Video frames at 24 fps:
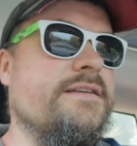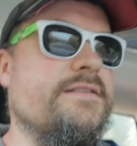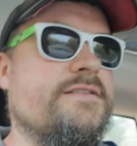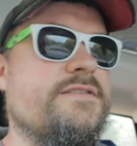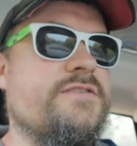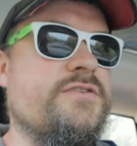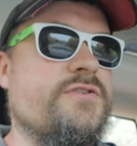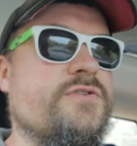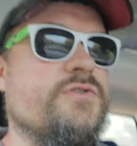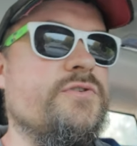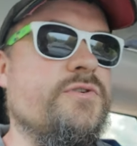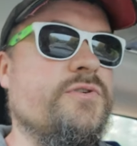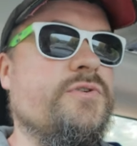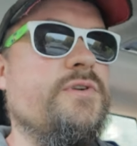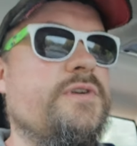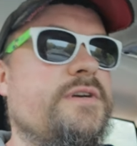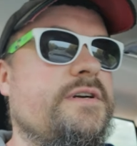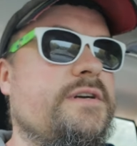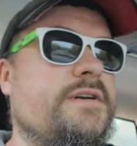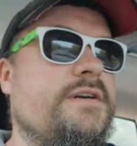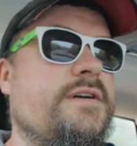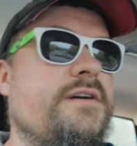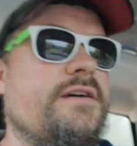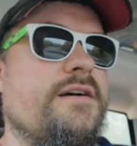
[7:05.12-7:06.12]
it to
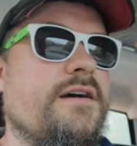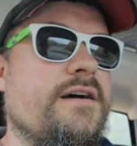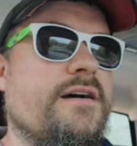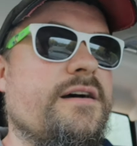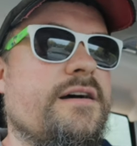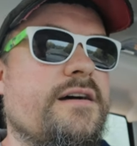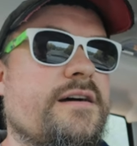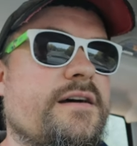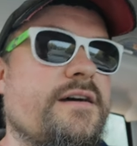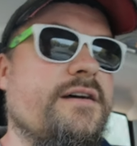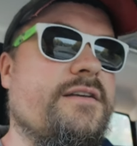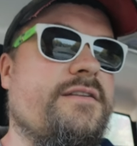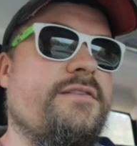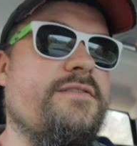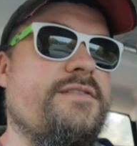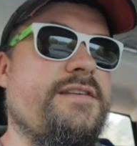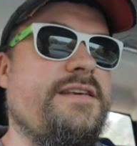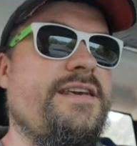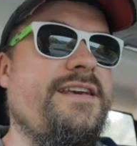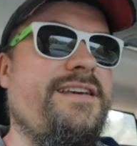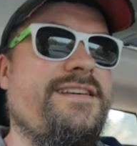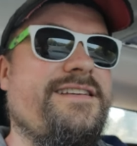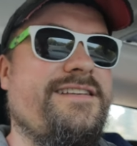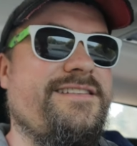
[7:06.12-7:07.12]

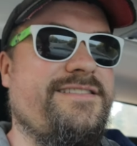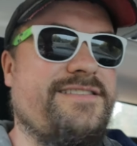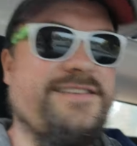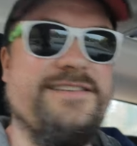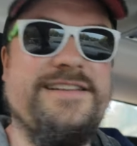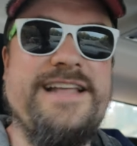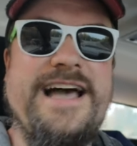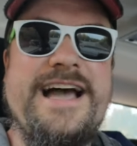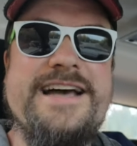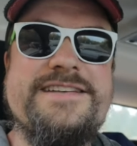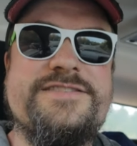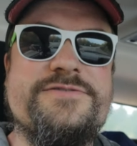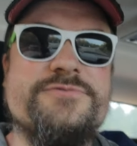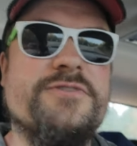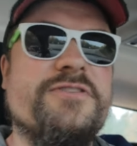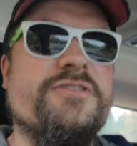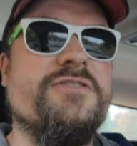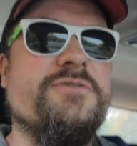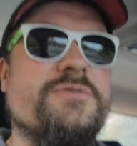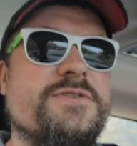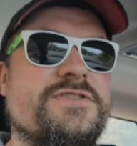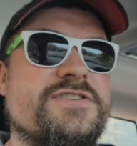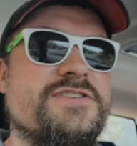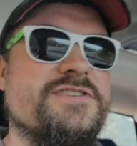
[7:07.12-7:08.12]
the last
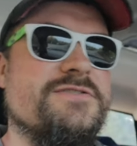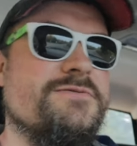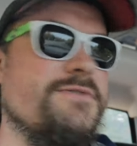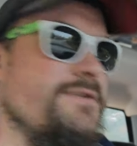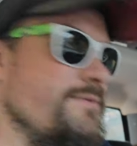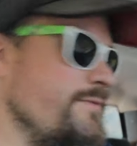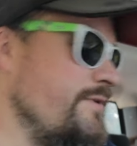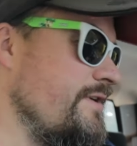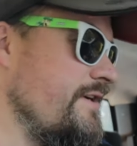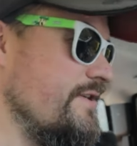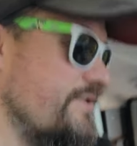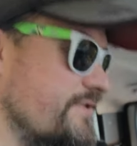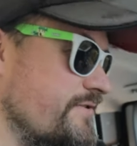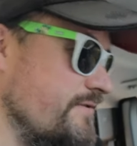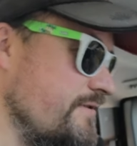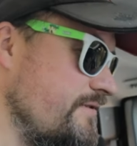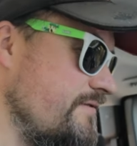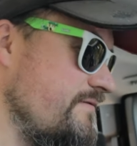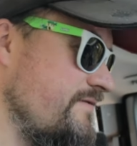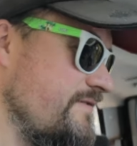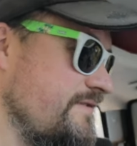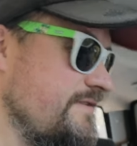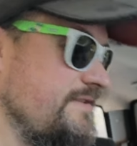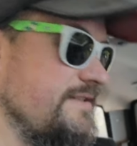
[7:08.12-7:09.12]
road, which is the one we're not sure
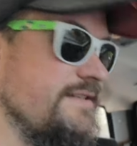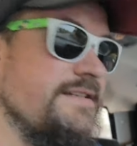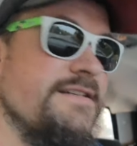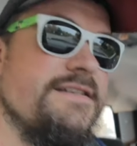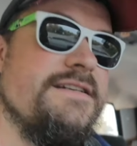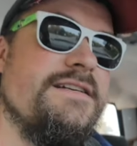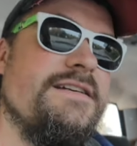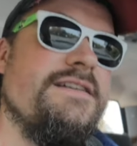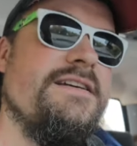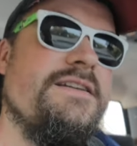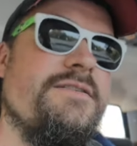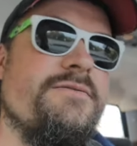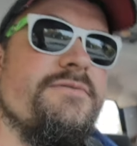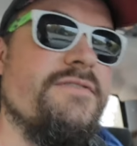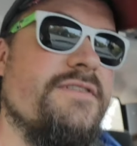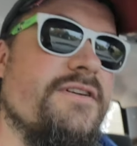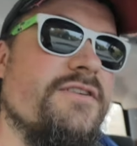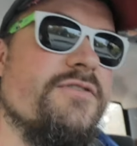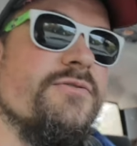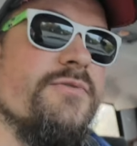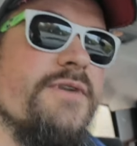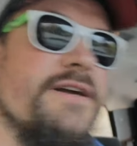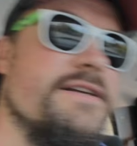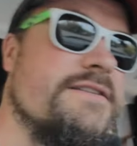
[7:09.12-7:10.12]
of. We've
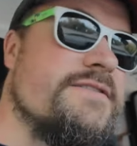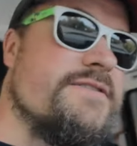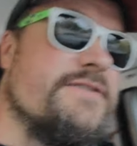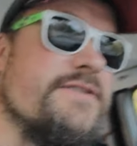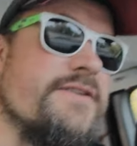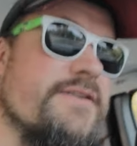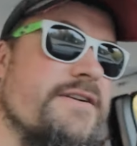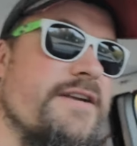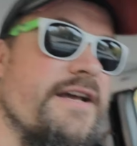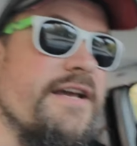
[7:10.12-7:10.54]
got a right turn,